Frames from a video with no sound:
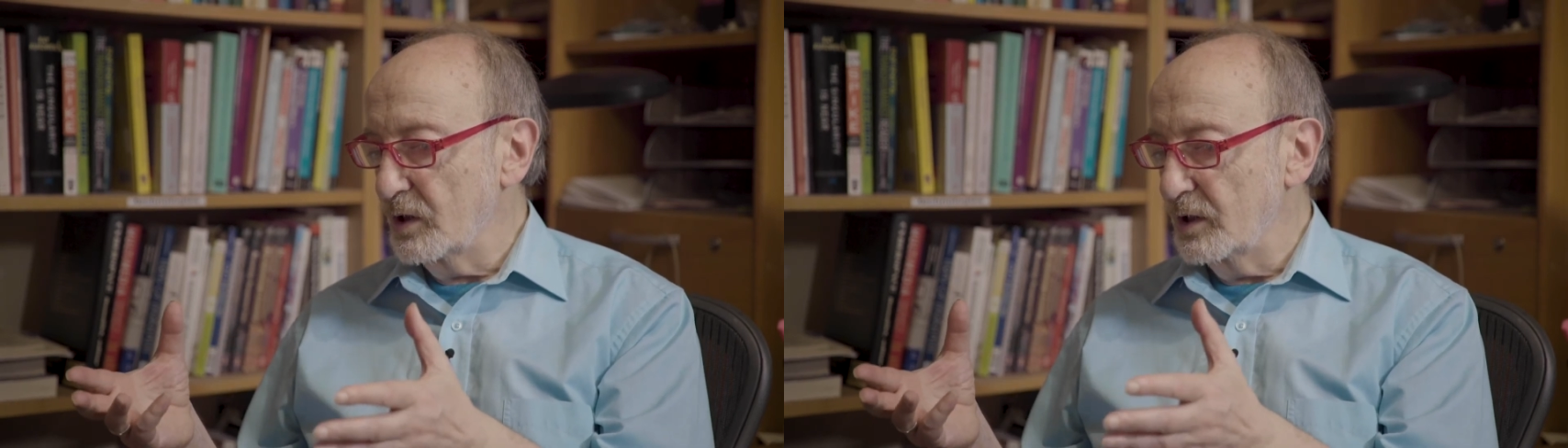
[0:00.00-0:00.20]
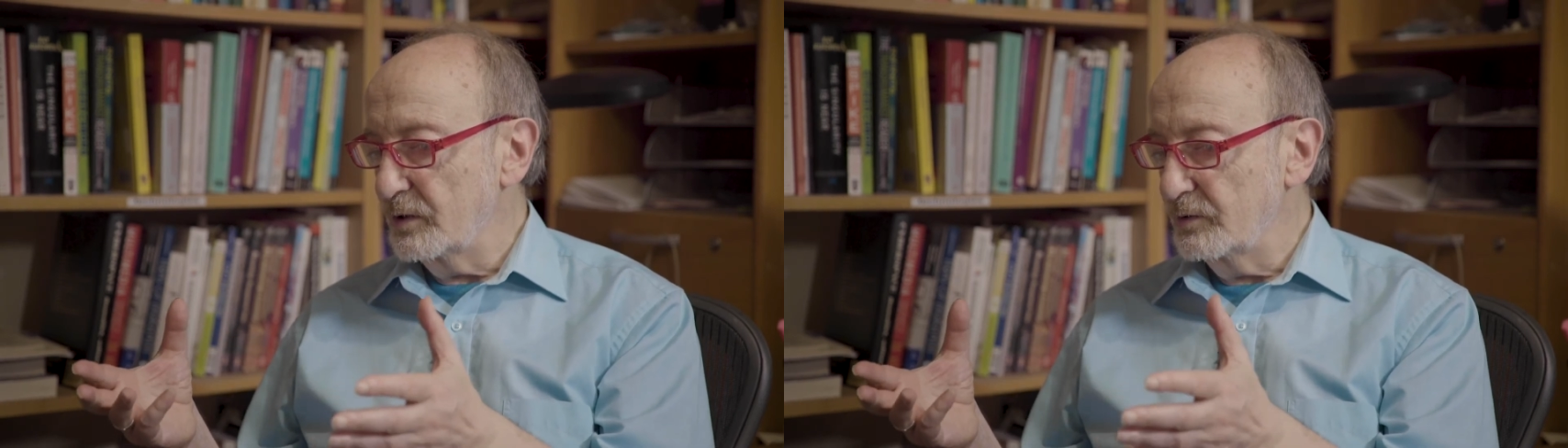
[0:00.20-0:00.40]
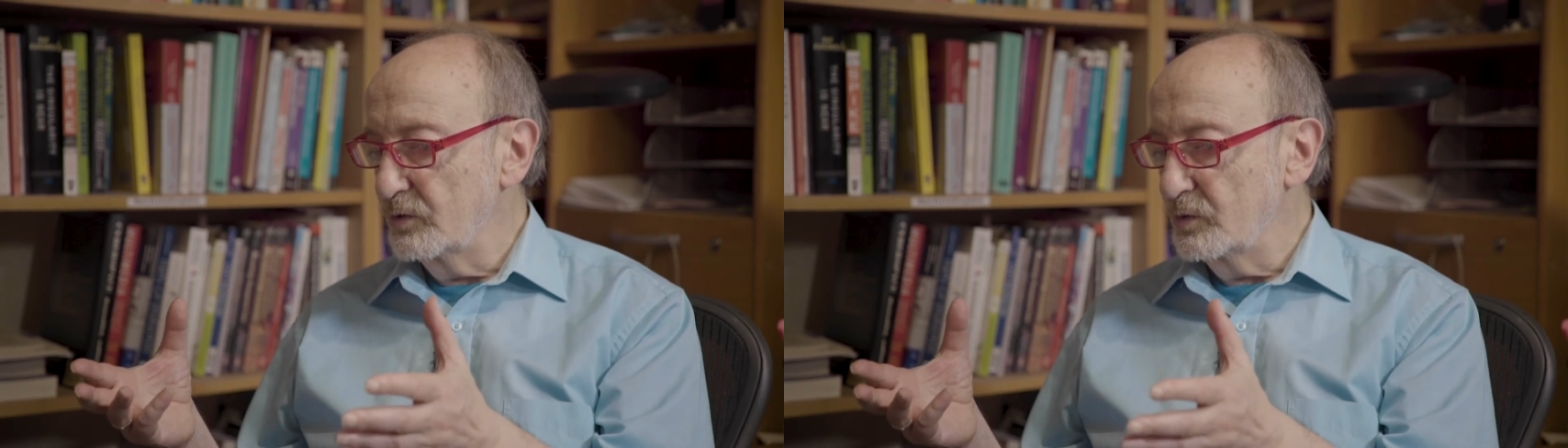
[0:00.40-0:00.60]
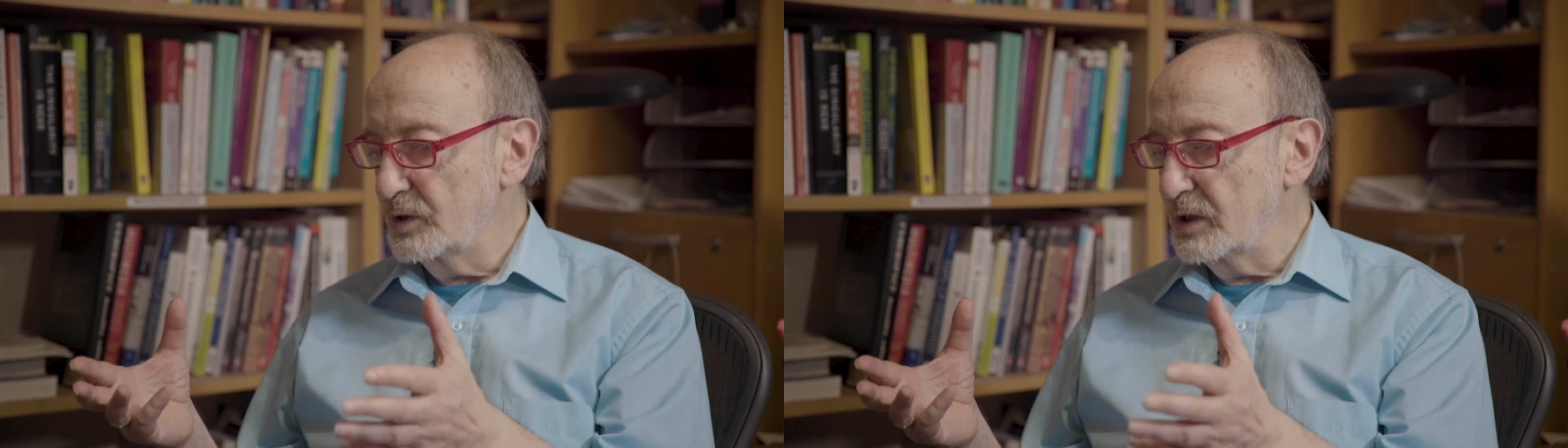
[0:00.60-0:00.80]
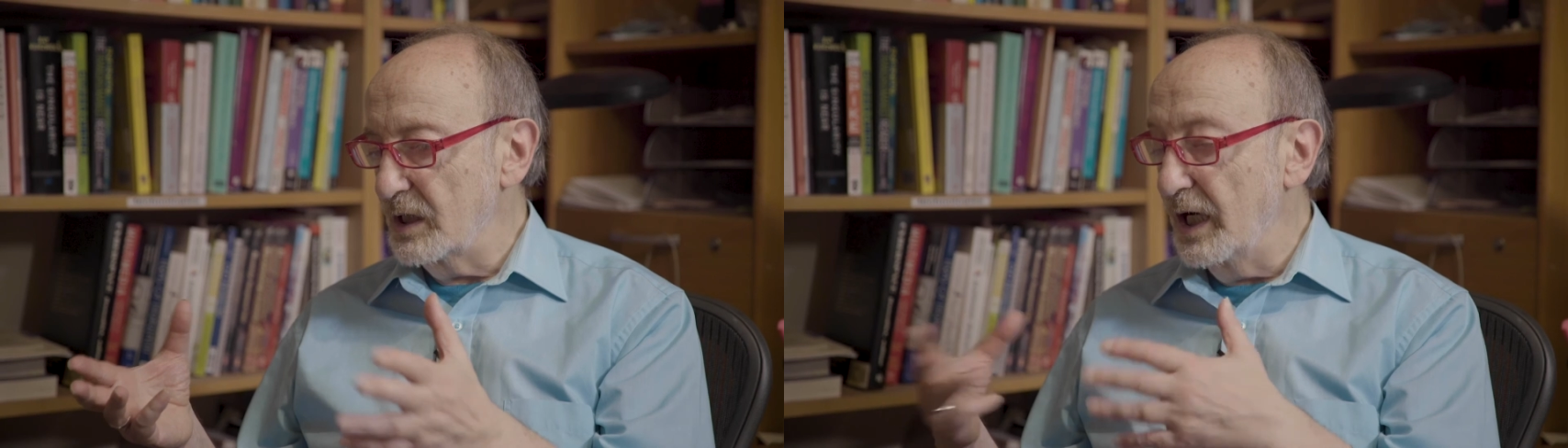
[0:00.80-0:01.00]
I know
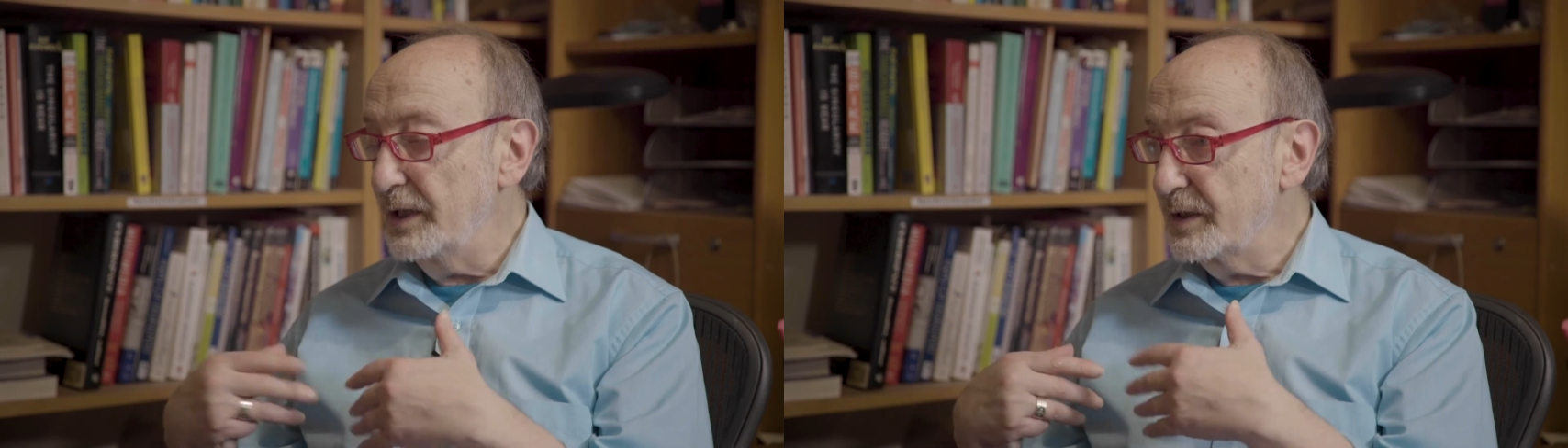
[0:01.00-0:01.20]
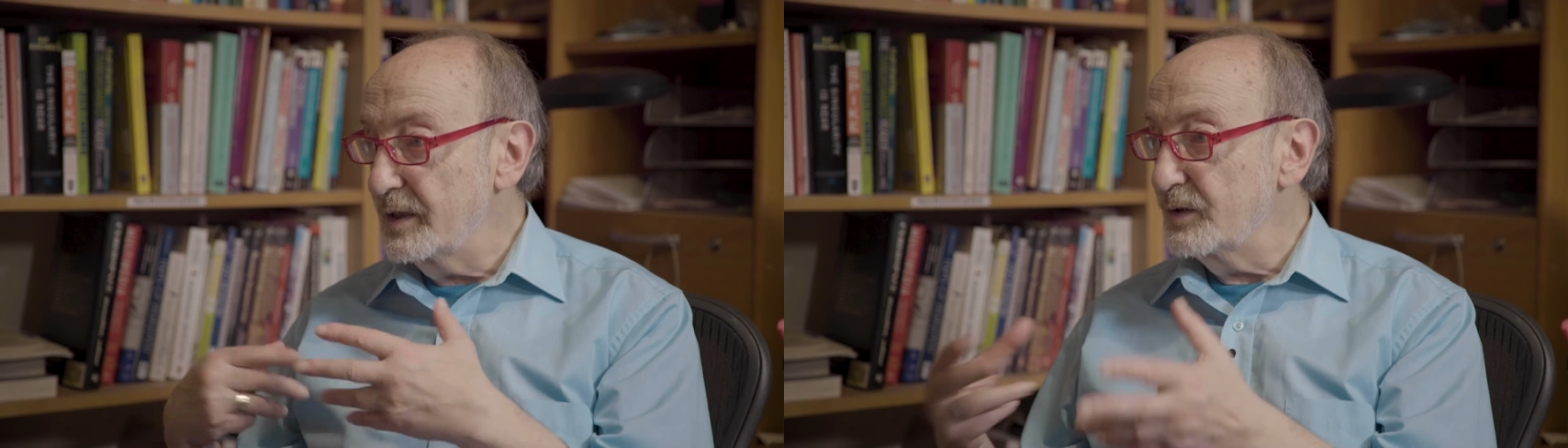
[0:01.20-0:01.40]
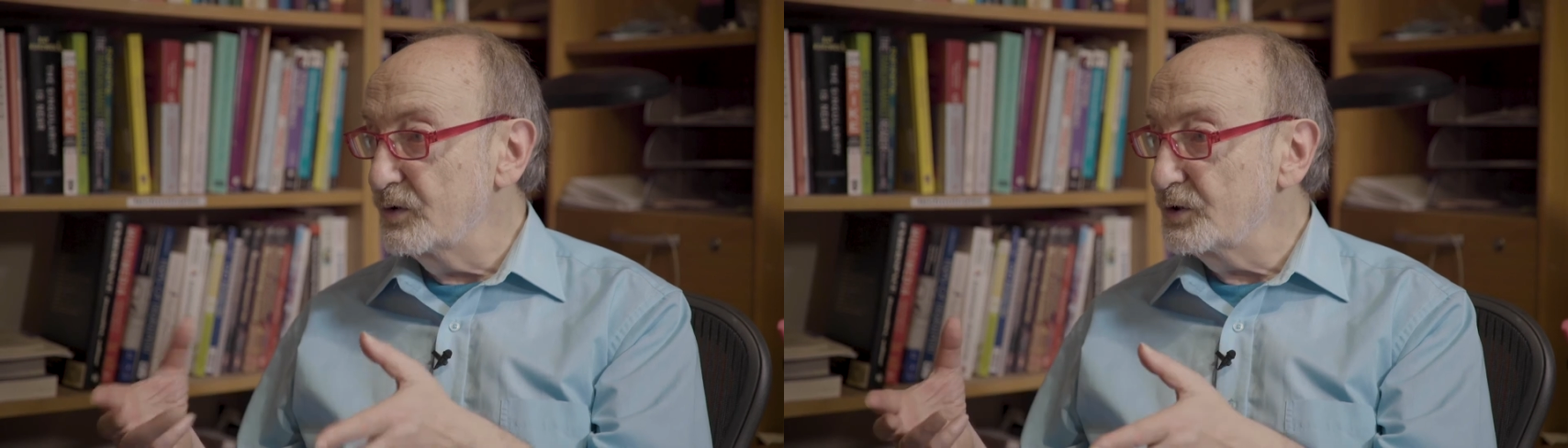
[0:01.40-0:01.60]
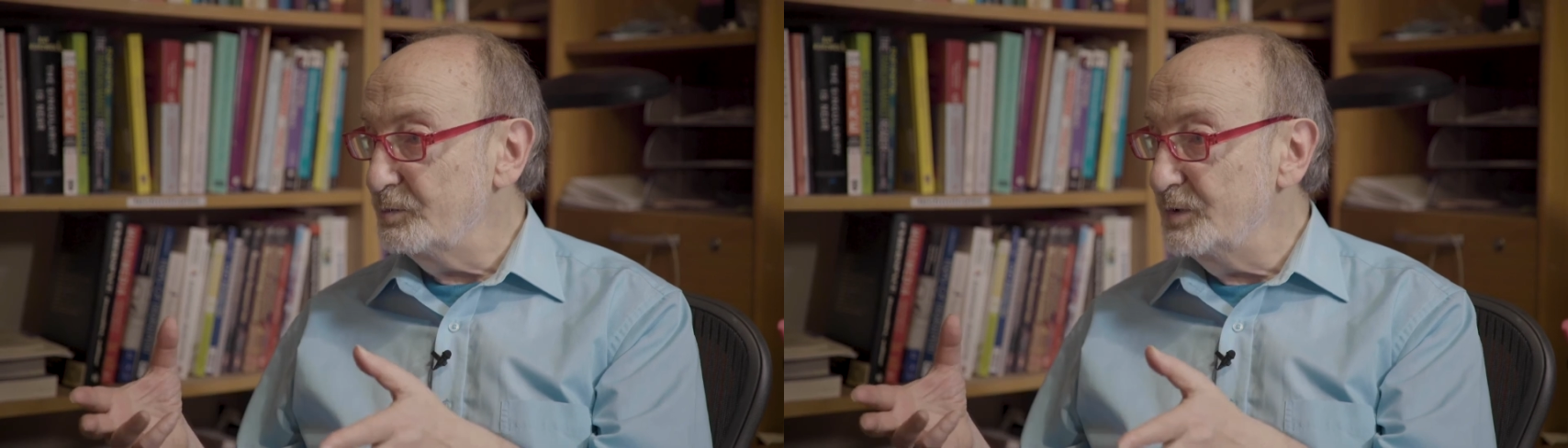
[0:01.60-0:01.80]
that I cannot